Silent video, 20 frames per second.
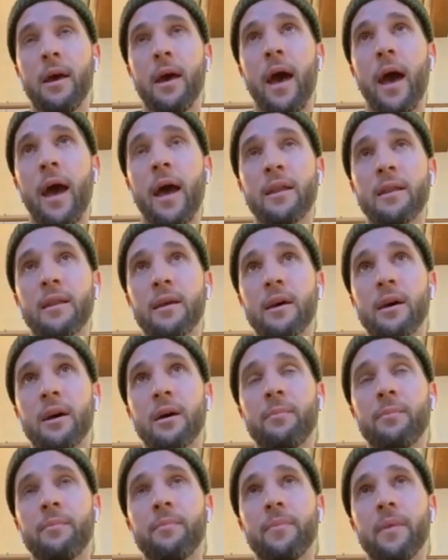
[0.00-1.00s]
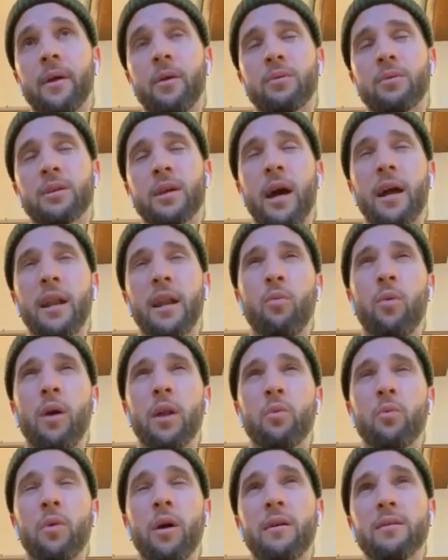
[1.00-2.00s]
And it was kind of
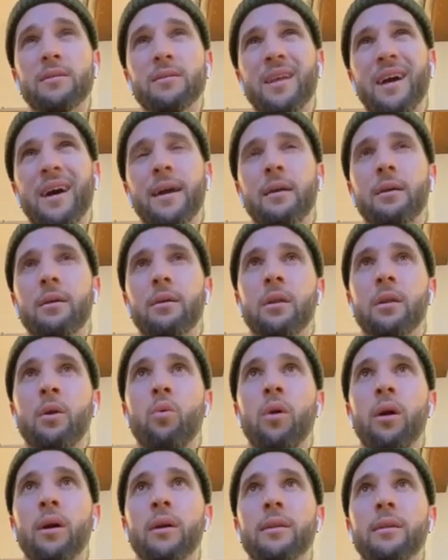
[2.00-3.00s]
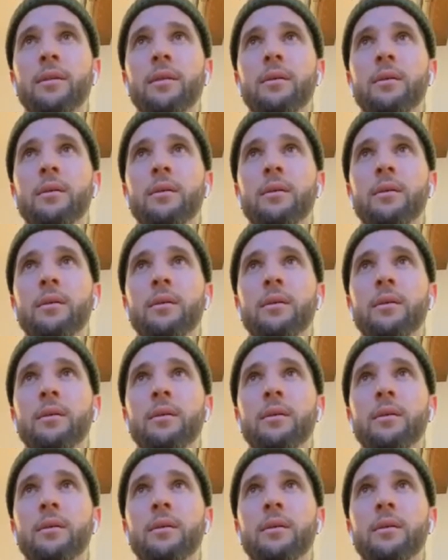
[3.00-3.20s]
one where I was like, you know what,